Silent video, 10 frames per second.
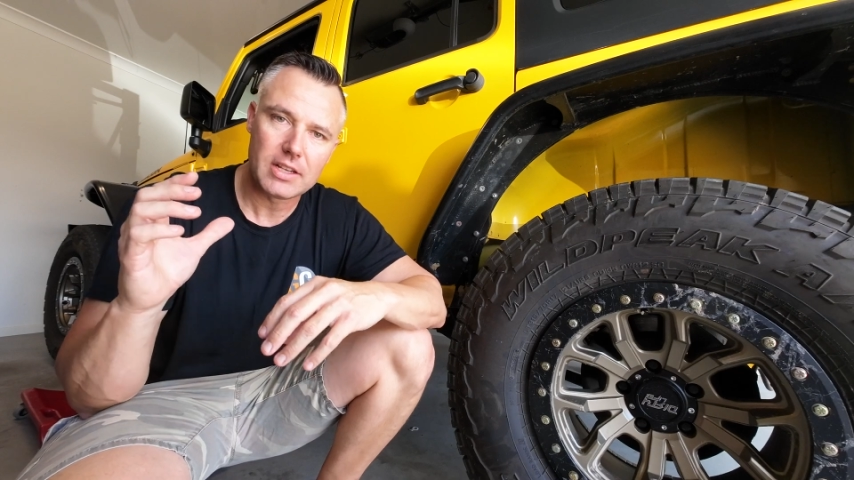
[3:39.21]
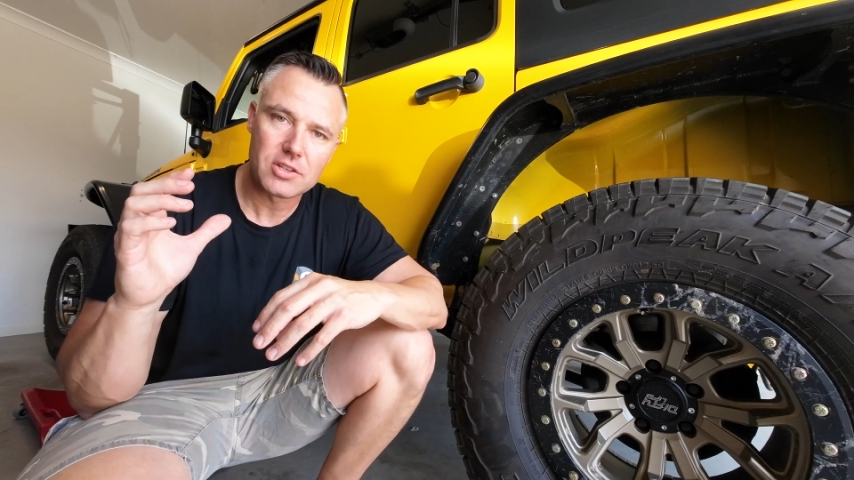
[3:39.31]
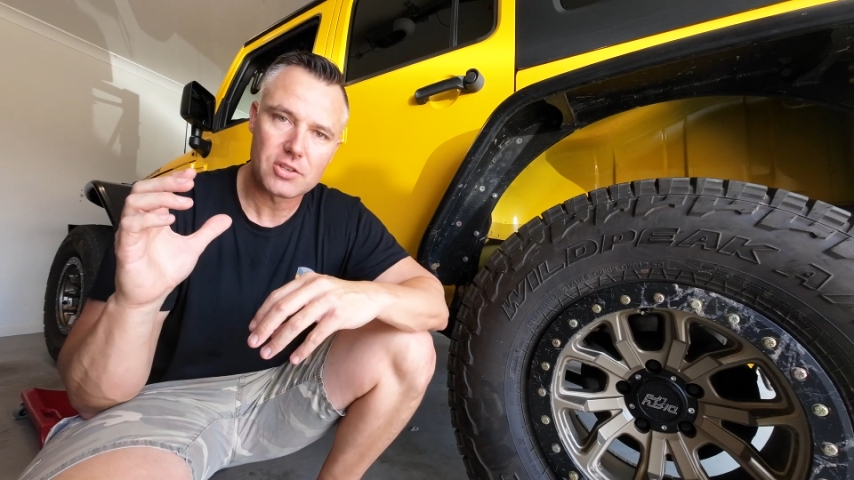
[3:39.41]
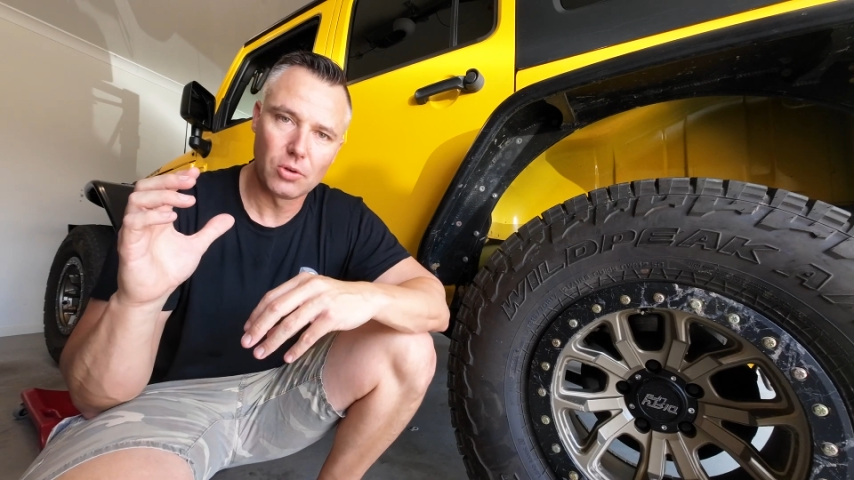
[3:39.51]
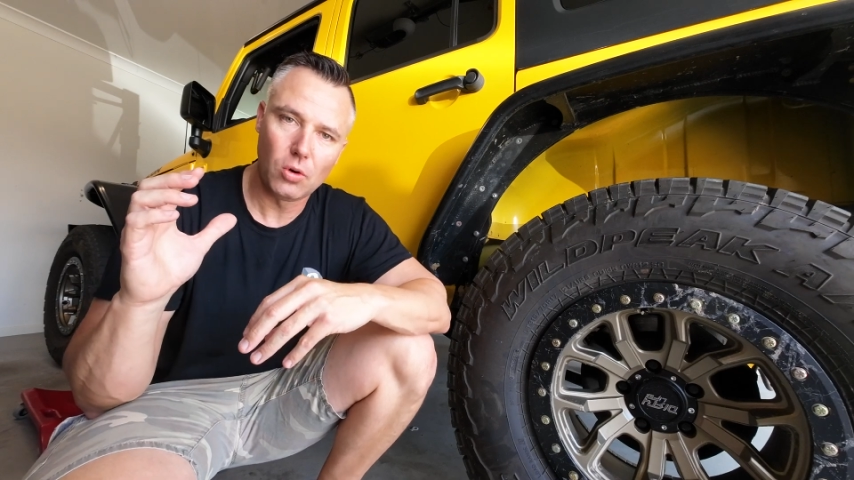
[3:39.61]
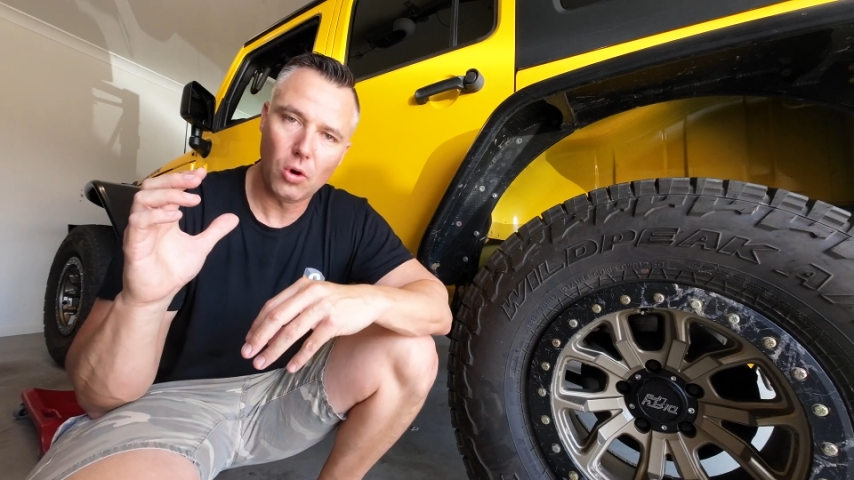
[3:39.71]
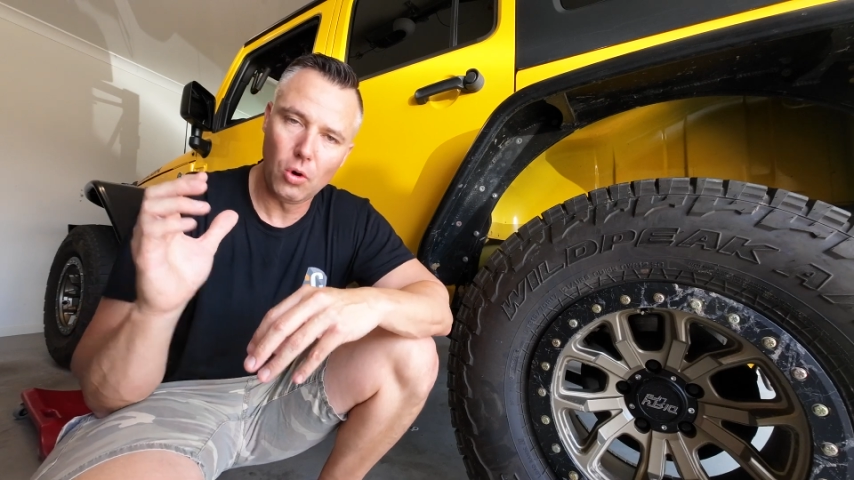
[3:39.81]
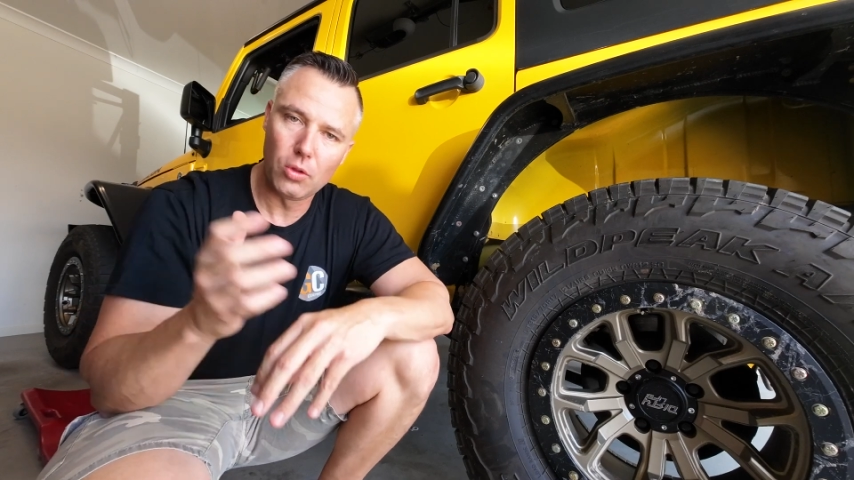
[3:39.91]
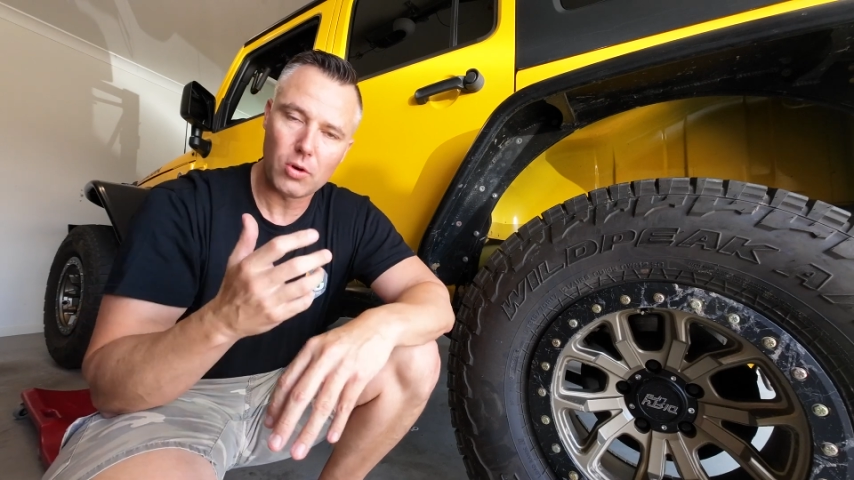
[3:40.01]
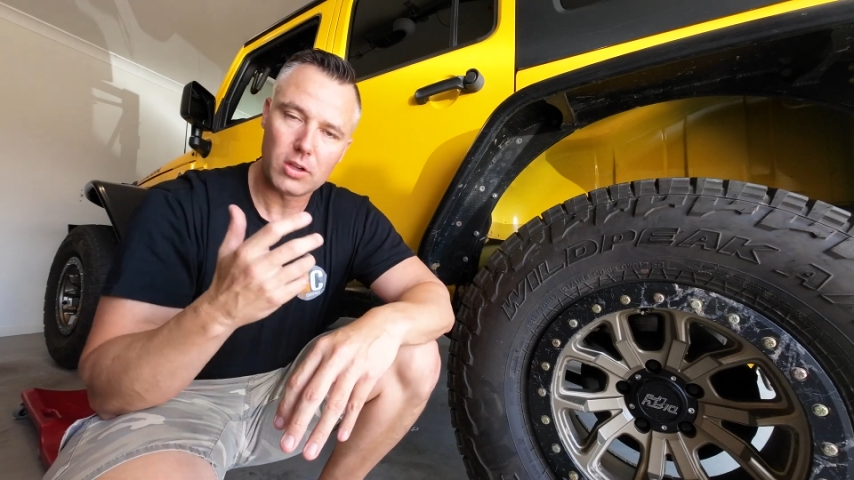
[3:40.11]
install
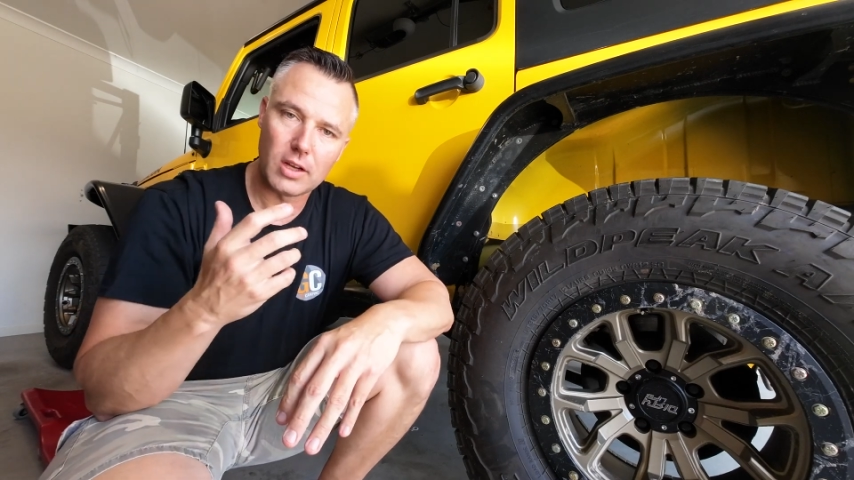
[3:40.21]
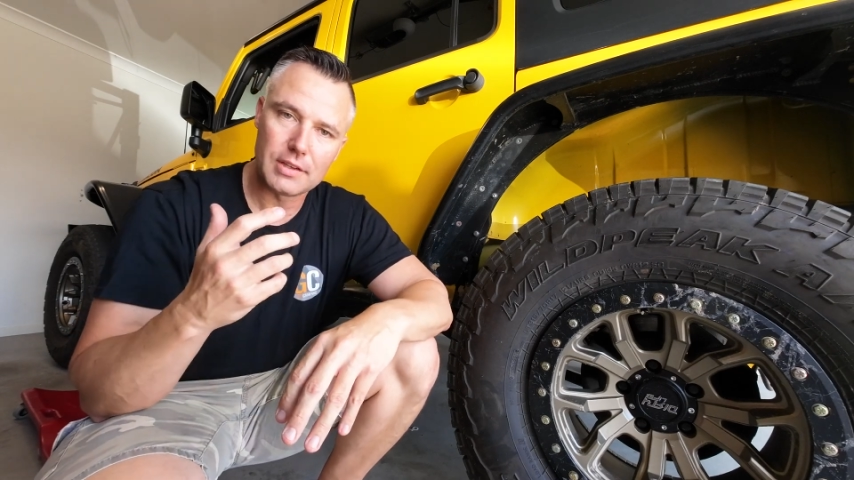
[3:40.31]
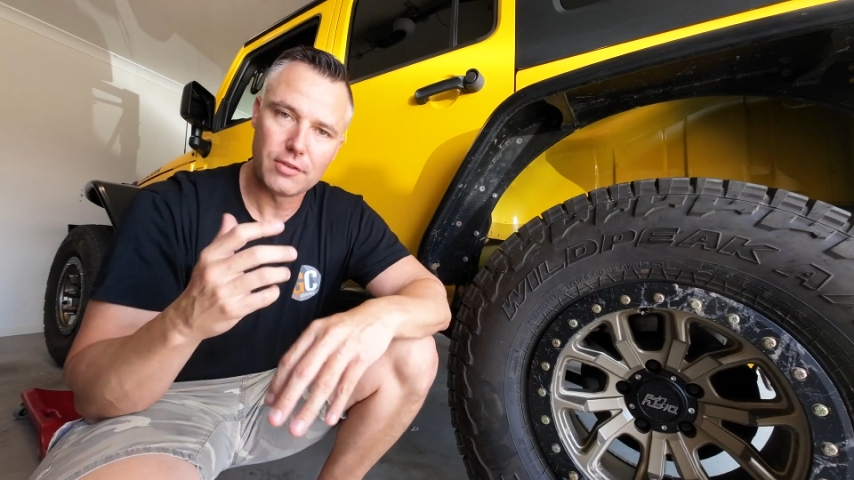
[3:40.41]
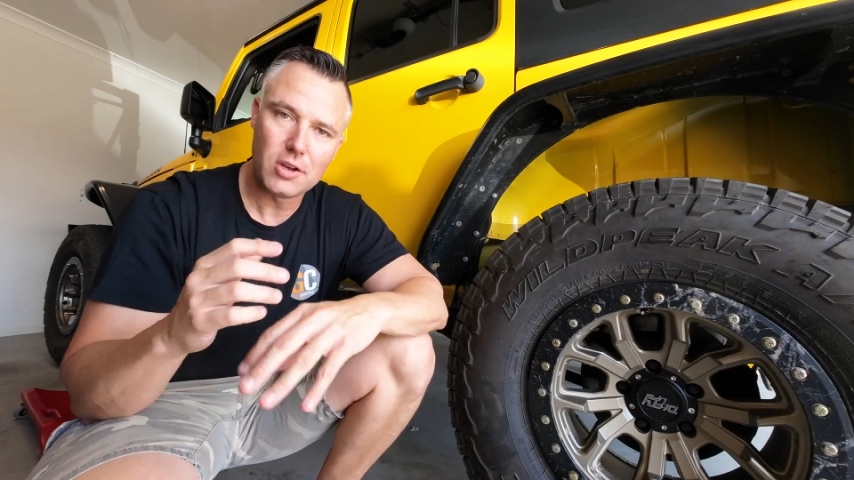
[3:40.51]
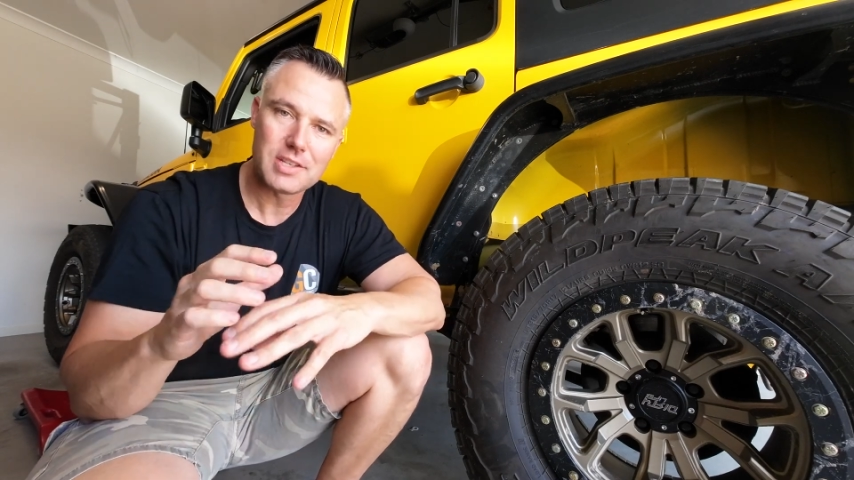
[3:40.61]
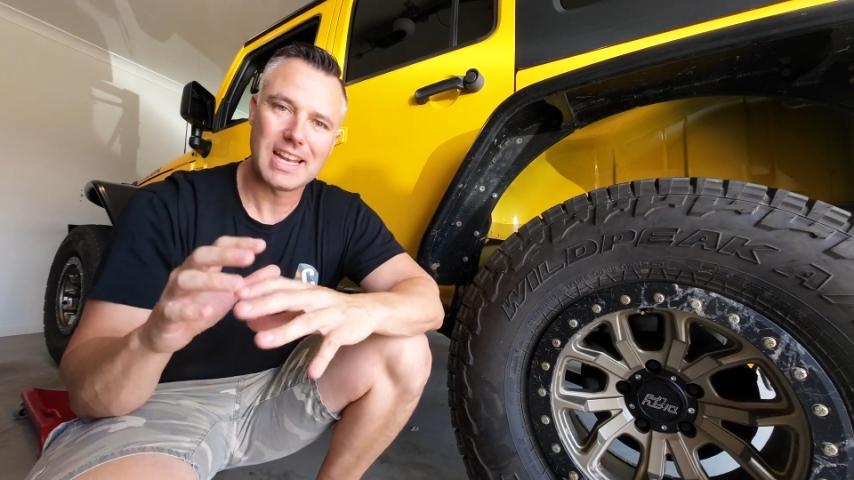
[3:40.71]
all the rock lights first,